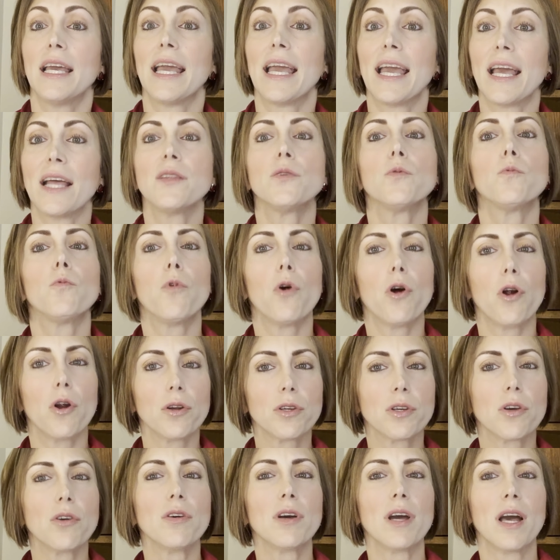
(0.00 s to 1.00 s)
And
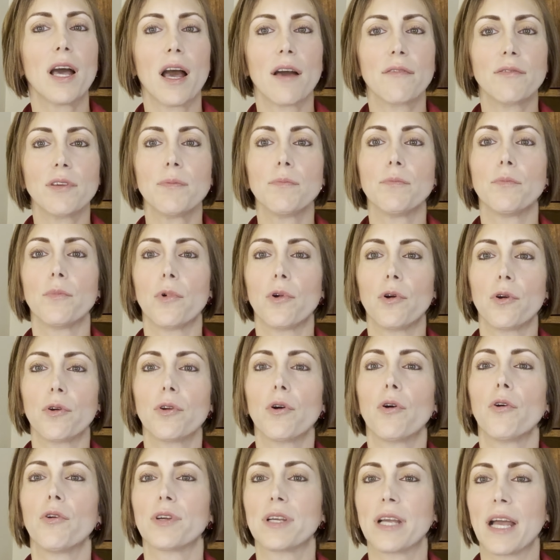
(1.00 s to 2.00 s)
work on having
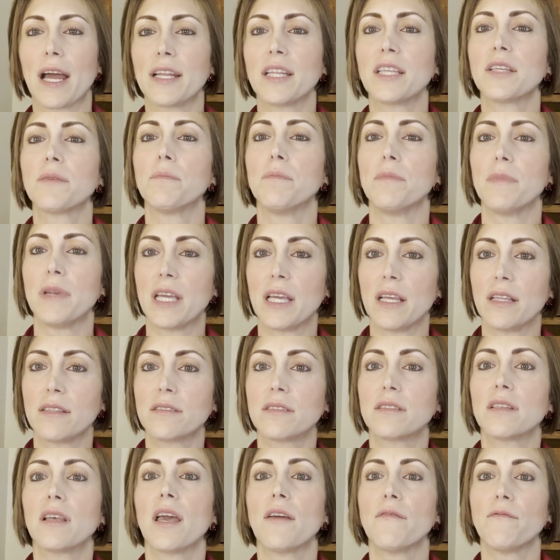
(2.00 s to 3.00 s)
more organic
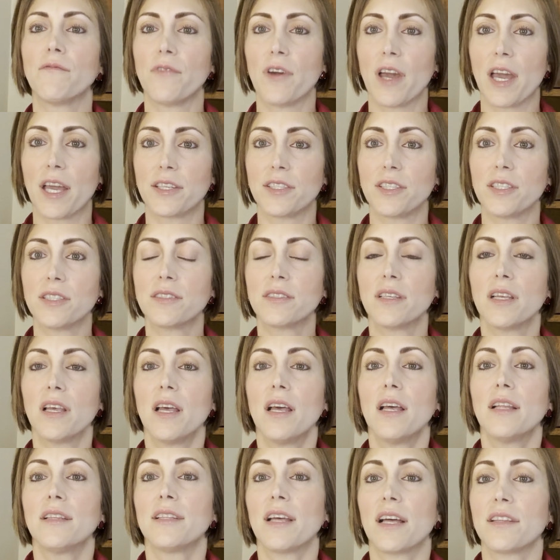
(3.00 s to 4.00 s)
meats and veggies
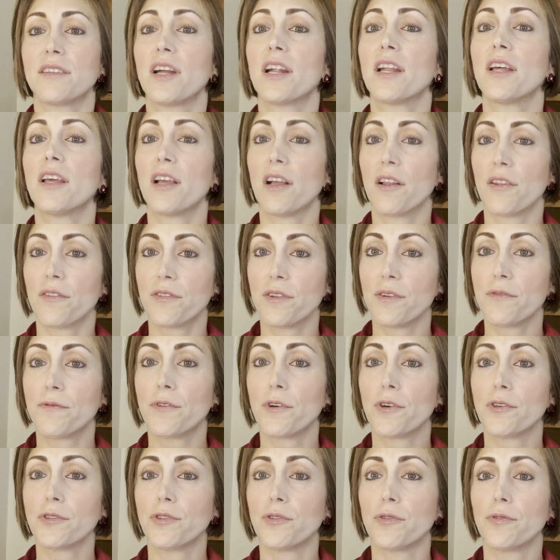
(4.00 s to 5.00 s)
that they're healthy
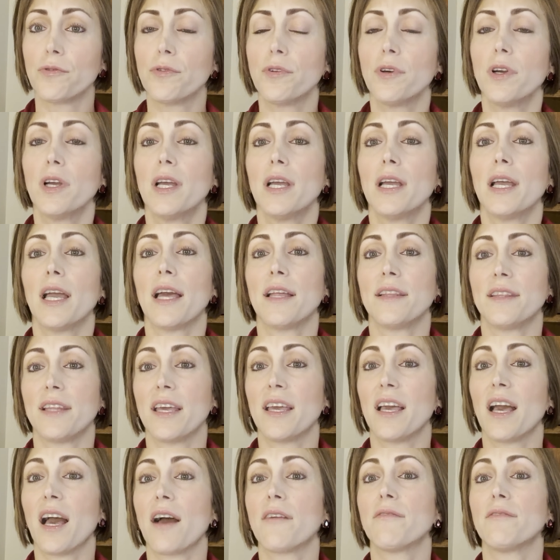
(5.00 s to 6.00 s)
for you and
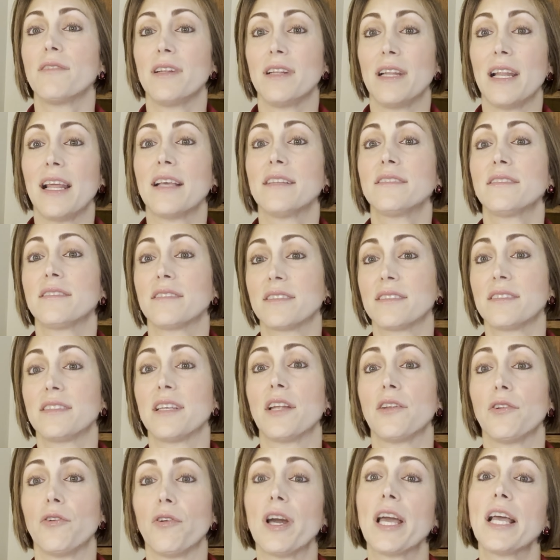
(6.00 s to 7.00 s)
they have less
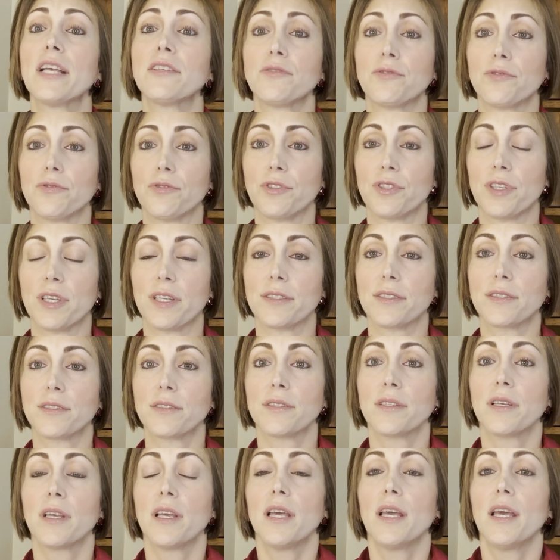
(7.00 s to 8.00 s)
xenoestrogens.